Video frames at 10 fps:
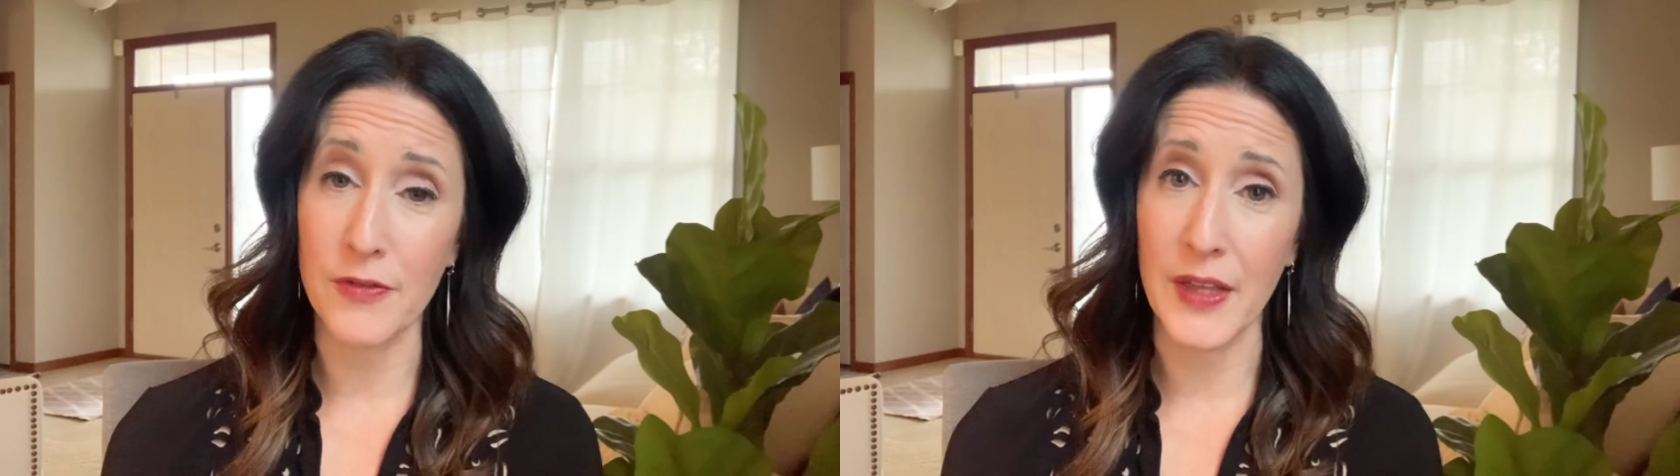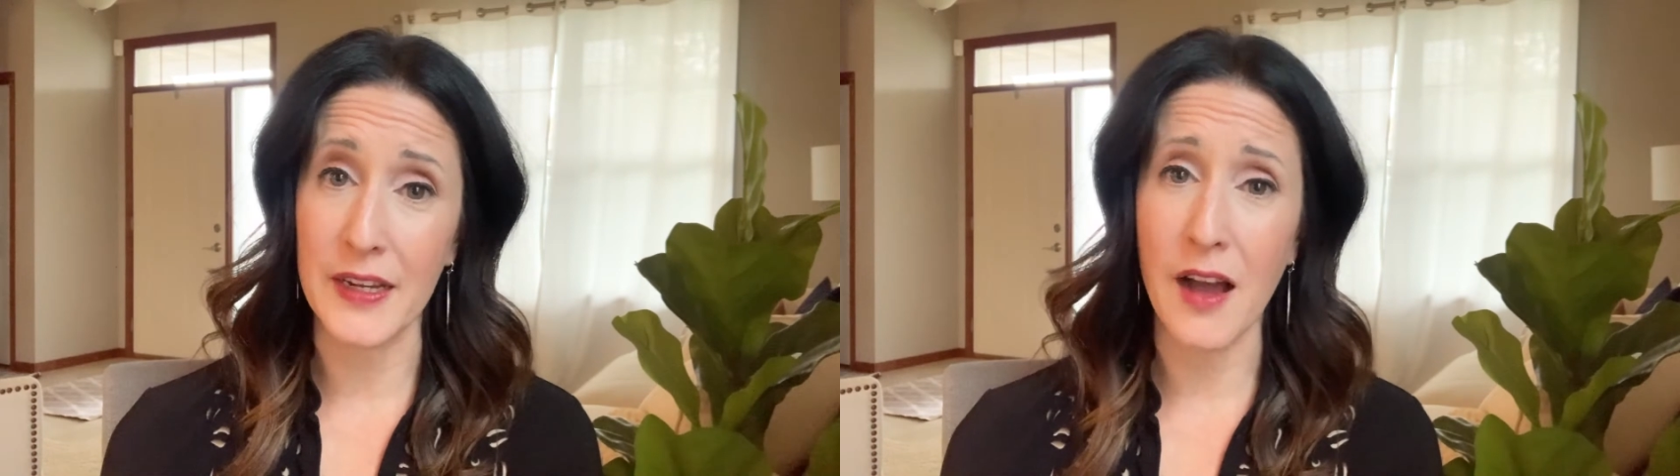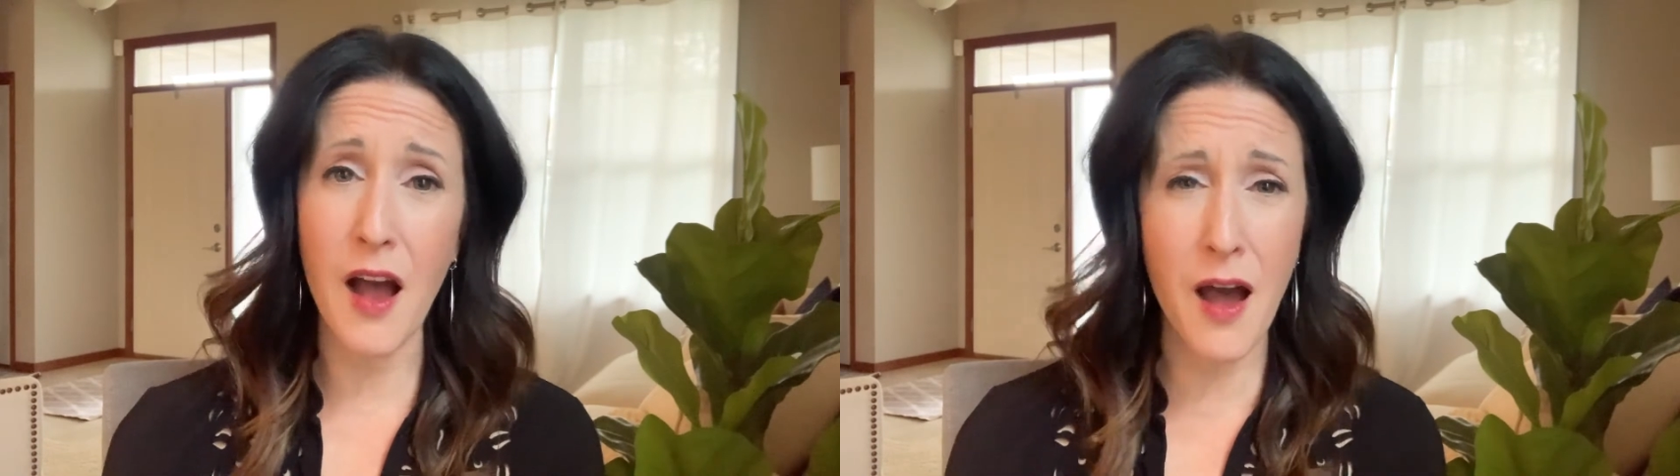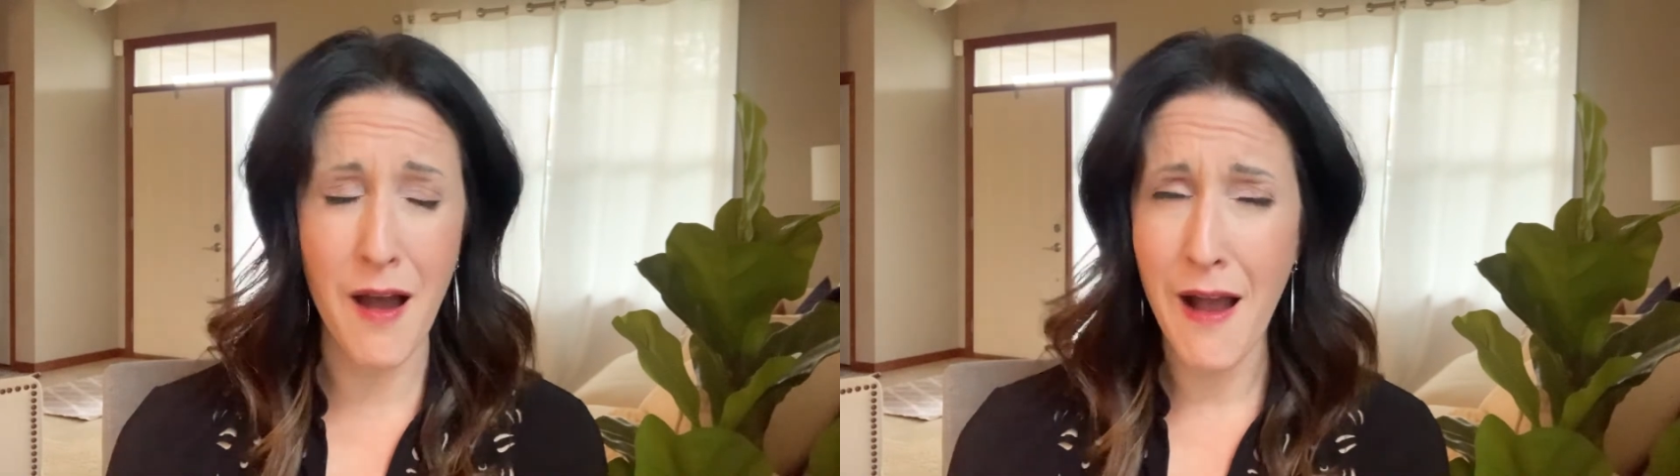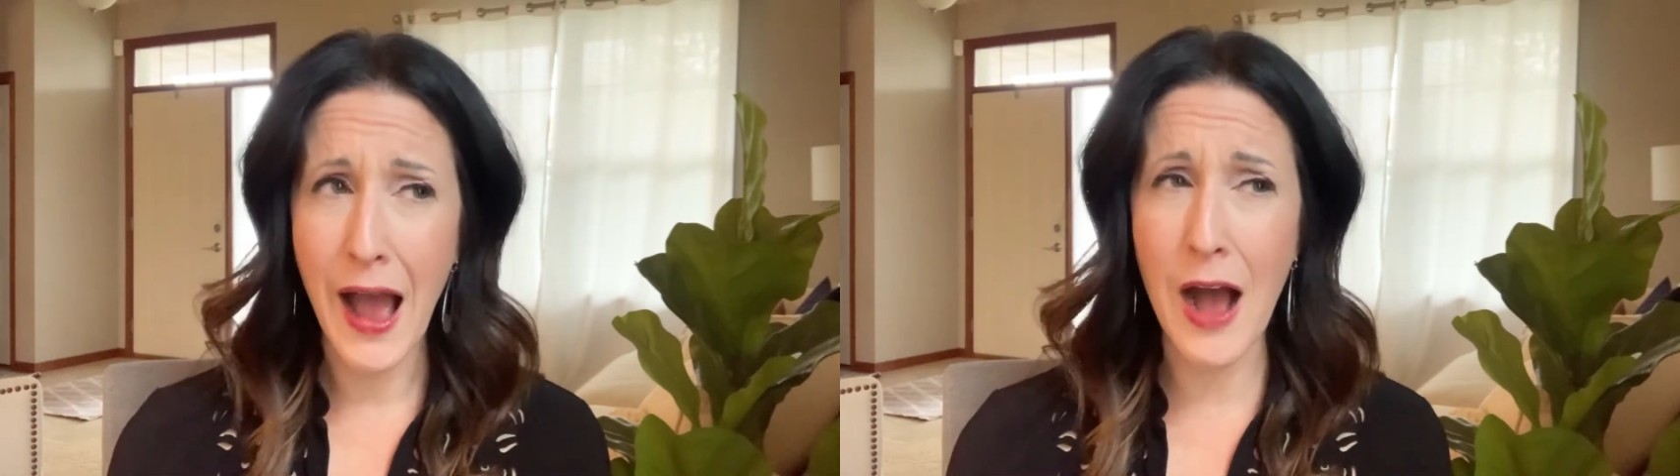Like, oh,
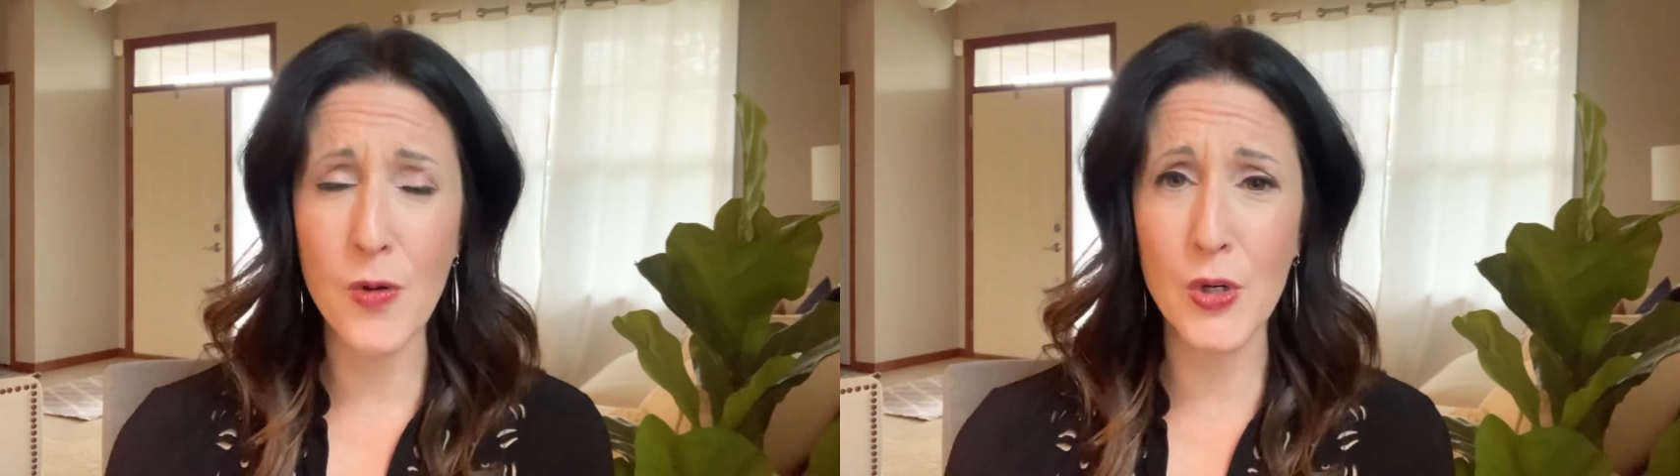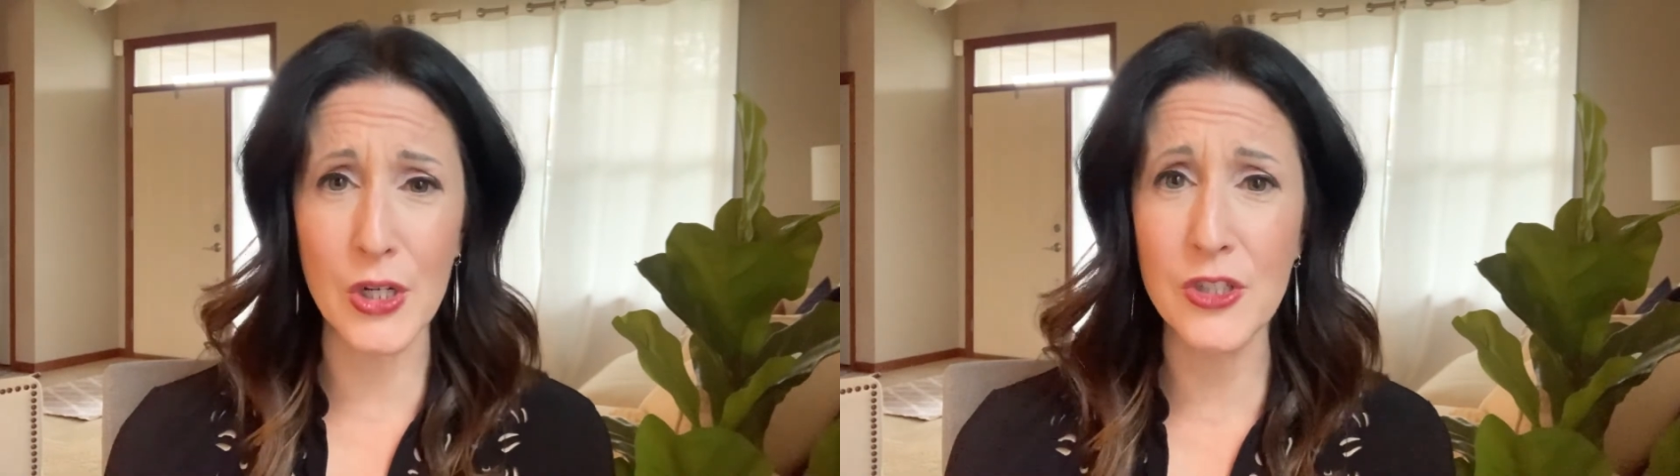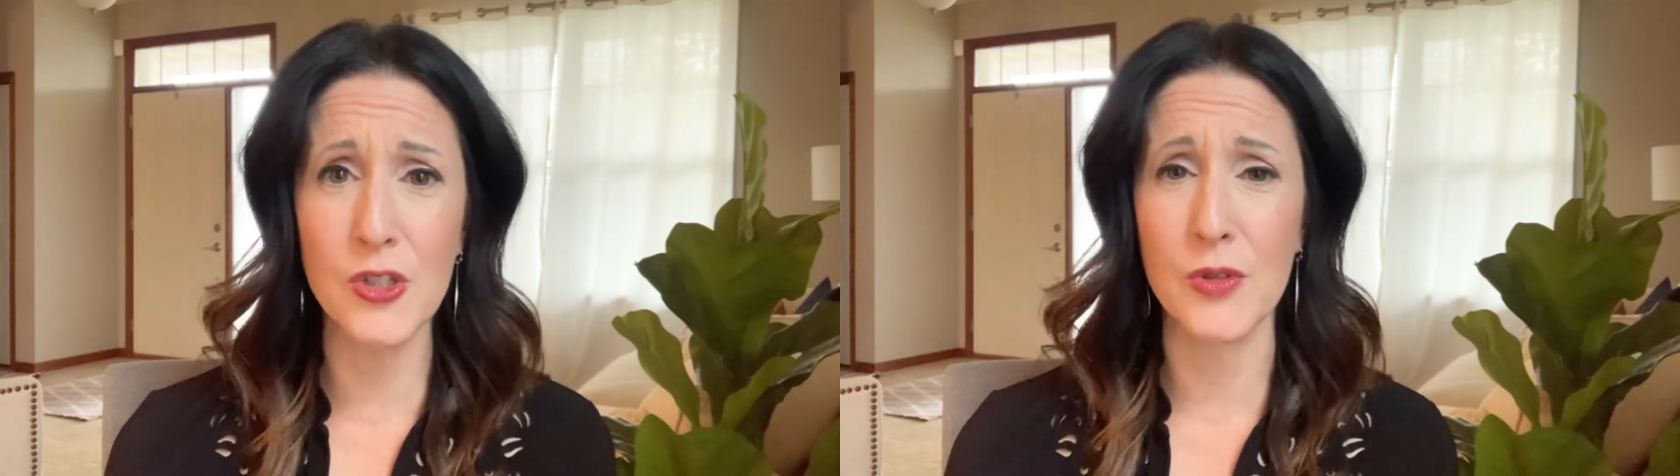how could you?